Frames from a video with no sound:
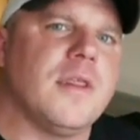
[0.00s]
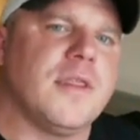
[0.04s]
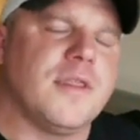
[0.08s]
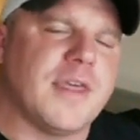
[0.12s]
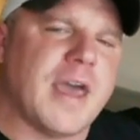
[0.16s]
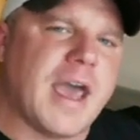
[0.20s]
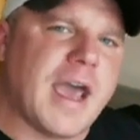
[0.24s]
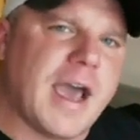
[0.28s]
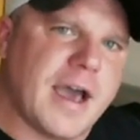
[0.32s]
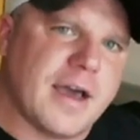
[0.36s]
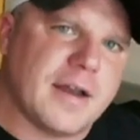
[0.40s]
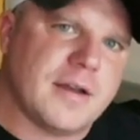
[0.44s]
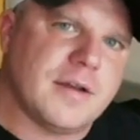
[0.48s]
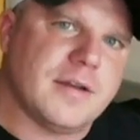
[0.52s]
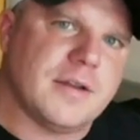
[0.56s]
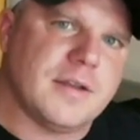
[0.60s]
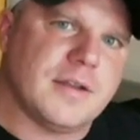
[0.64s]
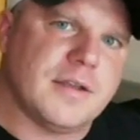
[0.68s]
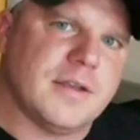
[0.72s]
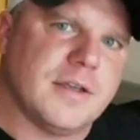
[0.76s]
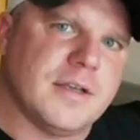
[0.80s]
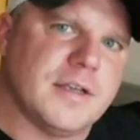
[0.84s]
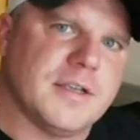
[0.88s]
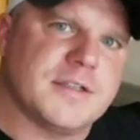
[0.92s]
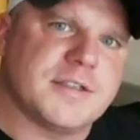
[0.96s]
That
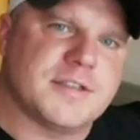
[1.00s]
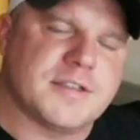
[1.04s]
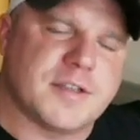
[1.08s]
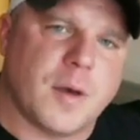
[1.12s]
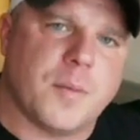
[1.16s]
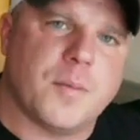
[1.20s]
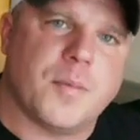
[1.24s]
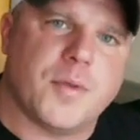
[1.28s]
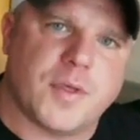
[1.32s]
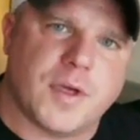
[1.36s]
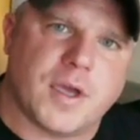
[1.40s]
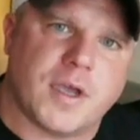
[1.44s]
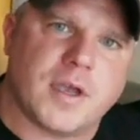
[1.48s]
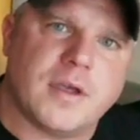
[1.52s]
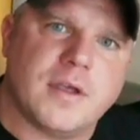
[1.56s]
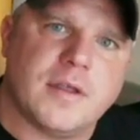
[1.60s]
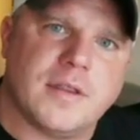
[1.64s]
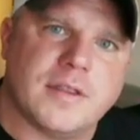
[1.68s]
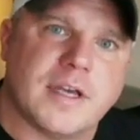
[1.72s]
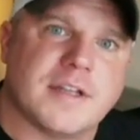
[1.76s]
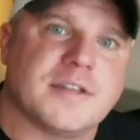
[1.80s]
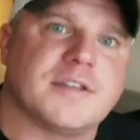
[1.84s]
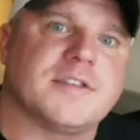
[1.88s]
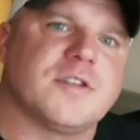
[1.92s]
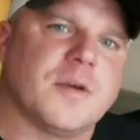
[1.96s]
is something
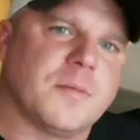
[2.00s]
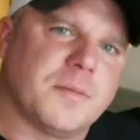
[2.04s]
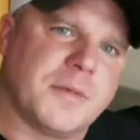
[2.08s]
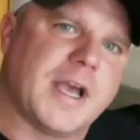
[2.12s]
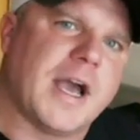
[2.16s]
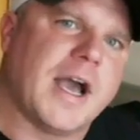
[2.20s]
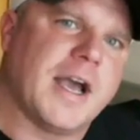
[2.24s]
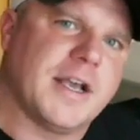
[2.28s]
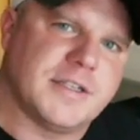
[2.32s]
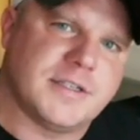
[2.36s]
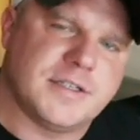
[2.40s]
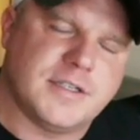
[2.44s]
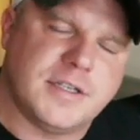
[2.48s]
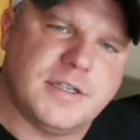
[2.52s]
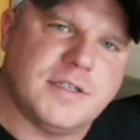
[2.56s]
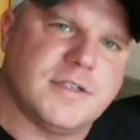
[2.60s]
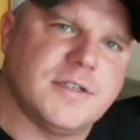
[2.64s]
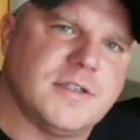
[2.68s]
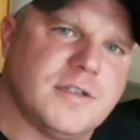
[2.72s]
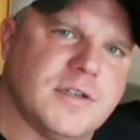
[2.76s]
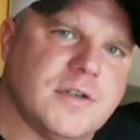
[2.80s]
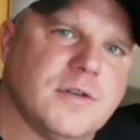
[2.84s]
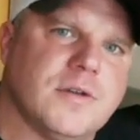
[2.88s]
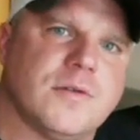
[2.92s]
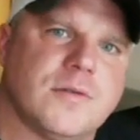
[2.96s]
that some guys need to
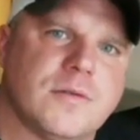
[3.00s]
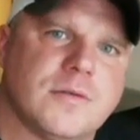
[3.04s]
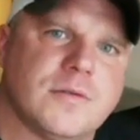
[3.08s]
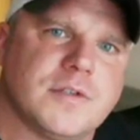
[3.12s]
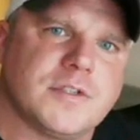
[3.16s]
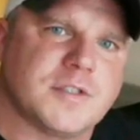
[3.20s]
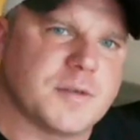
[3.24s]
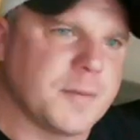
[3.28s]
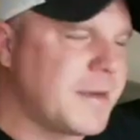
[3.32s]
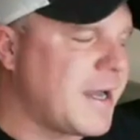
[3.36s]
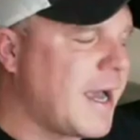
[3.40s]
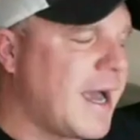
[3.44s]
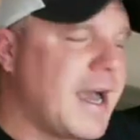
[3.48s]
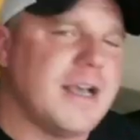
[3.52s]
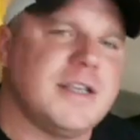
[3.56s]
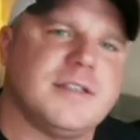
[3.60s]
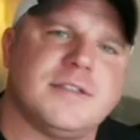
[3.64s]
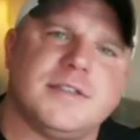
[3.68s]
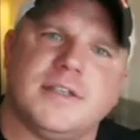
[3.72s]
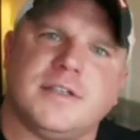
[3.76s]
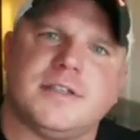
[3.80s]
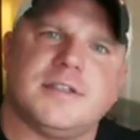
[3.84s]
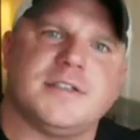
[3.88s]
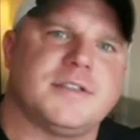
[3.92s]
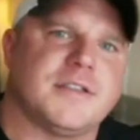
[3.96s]
do. Some
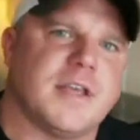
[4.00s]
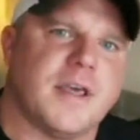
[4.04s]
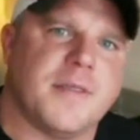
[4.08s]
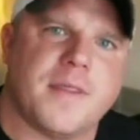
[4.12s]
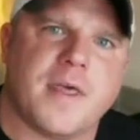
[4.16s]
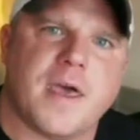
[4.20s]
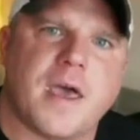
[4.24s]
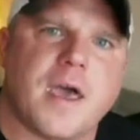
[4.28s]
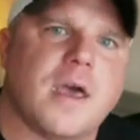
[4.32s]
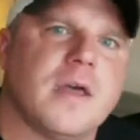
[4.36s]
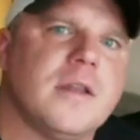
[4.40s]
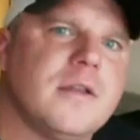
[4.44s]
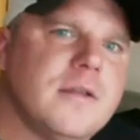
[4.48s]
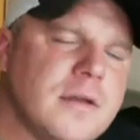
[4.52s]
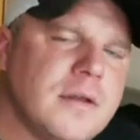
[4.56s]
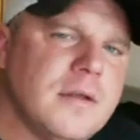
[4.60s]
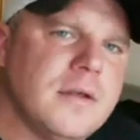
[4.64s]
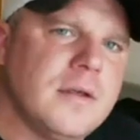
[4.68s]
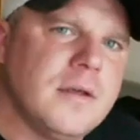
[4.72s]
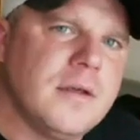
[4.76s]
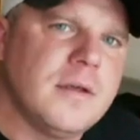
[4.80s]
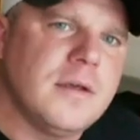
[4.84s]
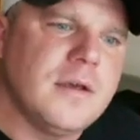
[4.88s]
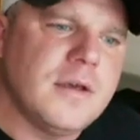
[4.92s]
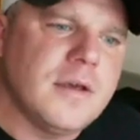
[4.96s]
guys need to send that.
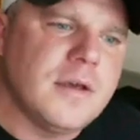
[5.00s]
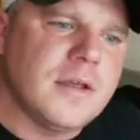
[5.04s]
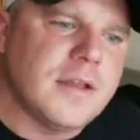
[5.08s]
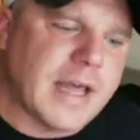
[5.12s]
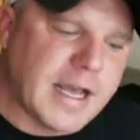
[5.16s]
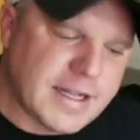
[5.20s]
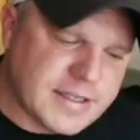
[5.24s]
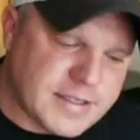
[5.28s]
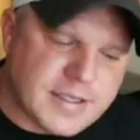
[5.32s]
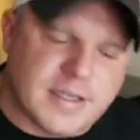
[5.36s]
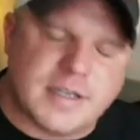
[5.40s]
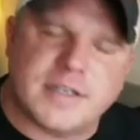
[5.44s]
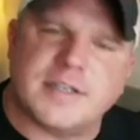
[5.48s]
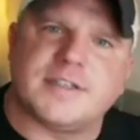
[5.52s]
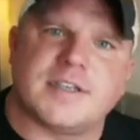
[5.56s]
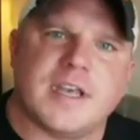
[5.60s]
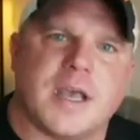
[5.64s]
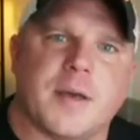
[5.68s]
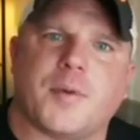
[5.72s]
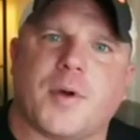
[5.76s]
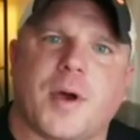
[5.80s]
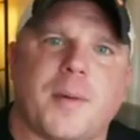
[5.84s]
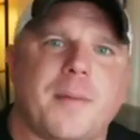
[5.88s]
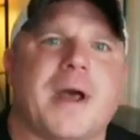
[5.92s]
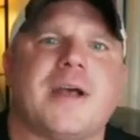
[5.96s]
And that's an
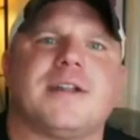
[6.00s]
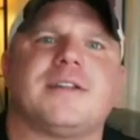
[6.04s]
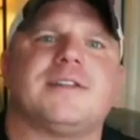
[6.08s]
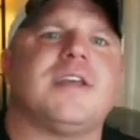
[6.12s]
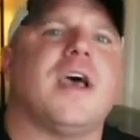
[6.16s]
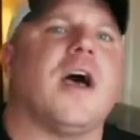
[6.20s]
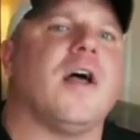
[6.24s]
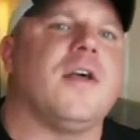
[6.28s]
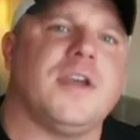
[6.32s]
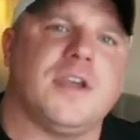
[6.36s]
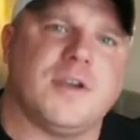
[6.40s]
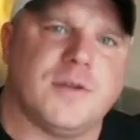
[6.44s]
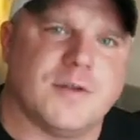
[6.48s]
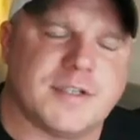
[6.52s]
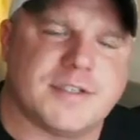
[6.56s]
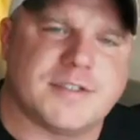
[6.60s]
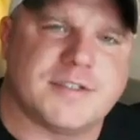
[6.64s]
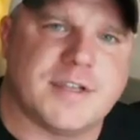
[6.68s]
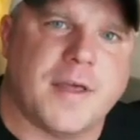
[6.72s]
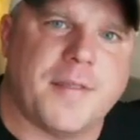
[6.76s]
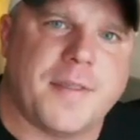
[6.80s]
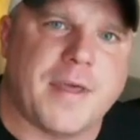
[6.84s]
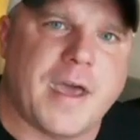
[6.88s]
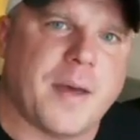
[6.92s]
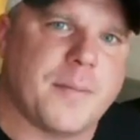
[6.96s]
example. I'm not telling you to
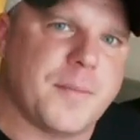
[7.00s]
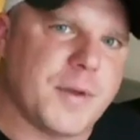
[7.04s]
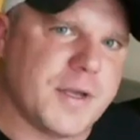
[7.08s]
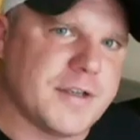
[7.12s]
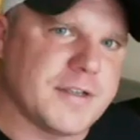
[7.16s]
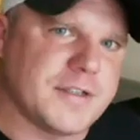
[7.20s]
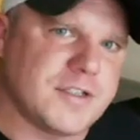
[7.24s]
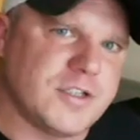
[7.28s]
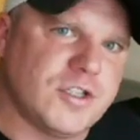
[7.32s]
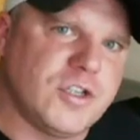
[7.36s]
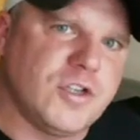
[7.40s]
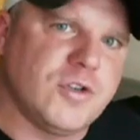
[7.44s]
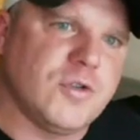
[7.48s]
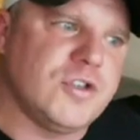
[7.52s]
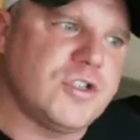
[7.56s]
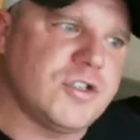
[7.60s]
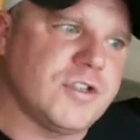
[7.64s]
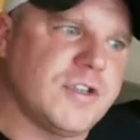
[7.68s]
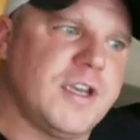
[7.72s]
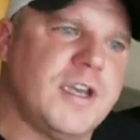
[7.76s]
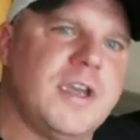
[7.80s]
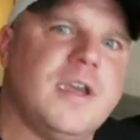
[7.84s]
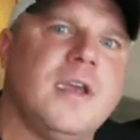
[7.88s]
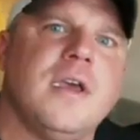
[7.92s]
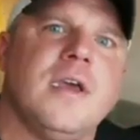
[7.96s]
send that because
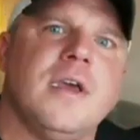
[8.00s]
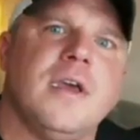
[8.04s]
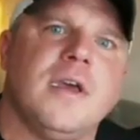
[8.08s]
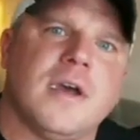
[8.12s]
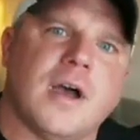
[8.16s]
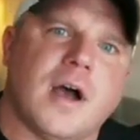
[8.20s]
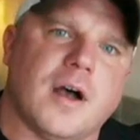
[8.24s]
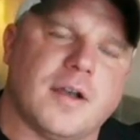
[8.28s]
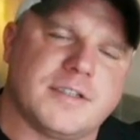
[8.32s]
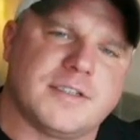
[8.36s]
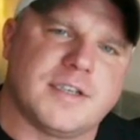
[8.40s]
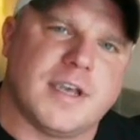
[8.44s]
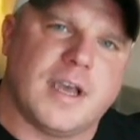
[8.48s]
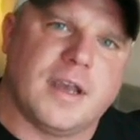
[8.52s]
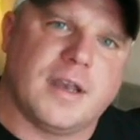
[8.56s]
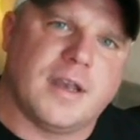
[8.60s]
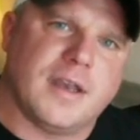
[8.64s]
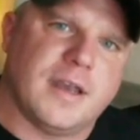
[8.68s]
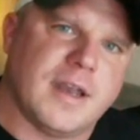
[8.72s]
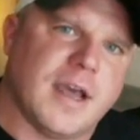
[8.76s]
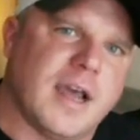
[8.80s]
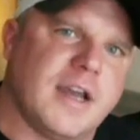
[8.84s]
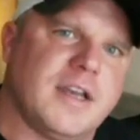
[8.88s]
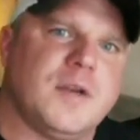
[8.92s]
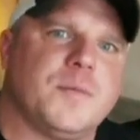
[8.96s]
usually I'll say
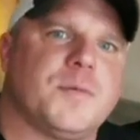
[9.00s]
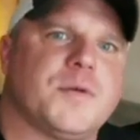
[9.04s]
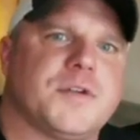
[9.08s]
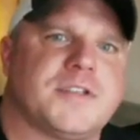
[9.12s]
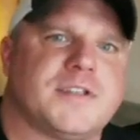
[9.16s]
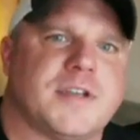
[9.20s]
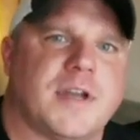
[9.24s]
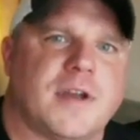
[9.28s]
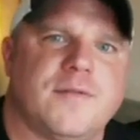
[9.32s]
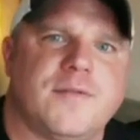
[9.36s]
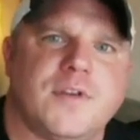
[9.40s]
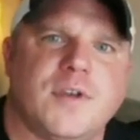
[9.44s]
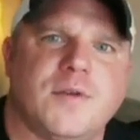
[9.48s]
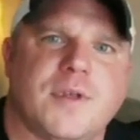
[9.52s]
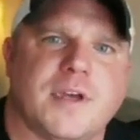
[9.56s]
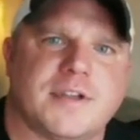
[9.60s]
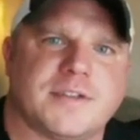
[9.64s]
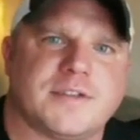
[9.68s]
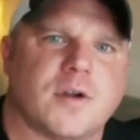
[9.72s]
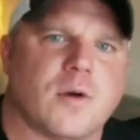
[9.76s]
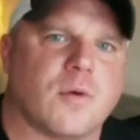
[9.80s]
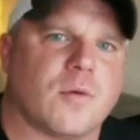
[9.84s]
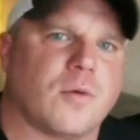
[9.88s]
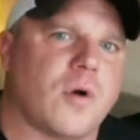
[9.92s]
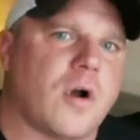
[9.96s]
90% of you,
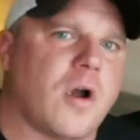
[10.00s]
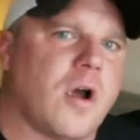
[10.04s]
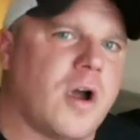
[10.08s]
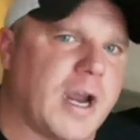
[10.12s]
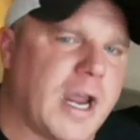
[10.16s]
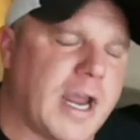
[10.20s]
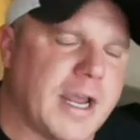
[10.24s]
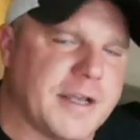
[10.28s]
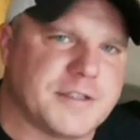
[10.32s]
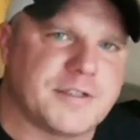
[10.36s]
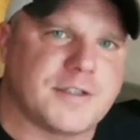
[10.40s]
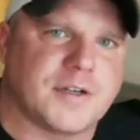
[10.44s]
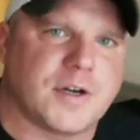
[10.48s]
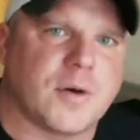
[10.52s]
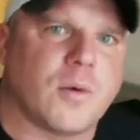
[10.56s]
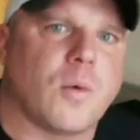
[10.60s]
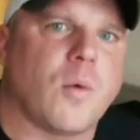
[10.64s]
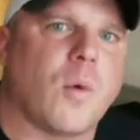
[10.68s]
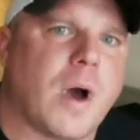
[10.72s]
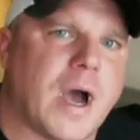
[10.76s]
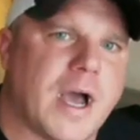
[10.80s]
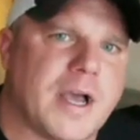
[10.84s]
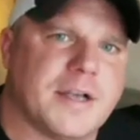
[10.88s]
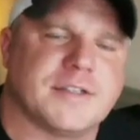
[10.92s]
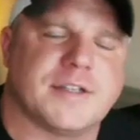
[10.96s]
that's a wrong answer.
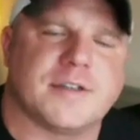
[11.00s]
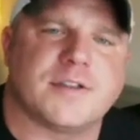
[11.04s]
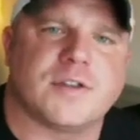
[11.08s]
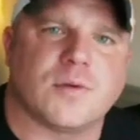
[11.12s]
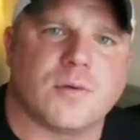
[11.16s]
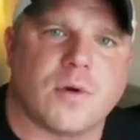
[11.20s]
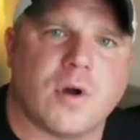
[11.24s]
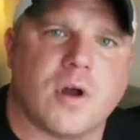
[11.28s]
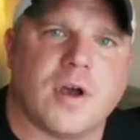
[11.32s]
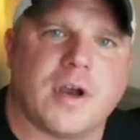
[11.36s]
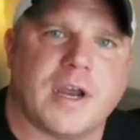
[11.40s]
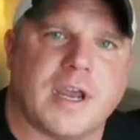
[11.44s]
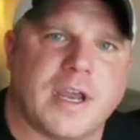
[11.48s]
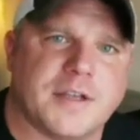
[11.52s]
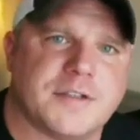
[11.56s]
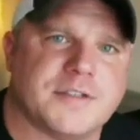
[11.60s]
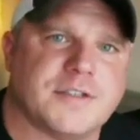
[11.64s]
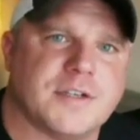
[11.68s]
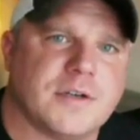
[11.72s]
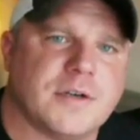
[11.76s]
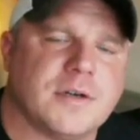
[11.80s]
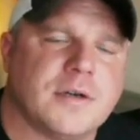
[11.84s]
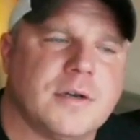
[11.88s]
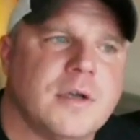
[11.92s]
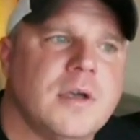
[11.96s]
Why is it the wrong
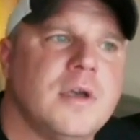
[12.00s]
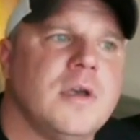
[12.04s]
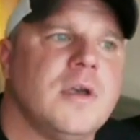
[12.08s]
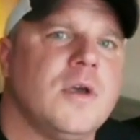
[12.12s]
answer?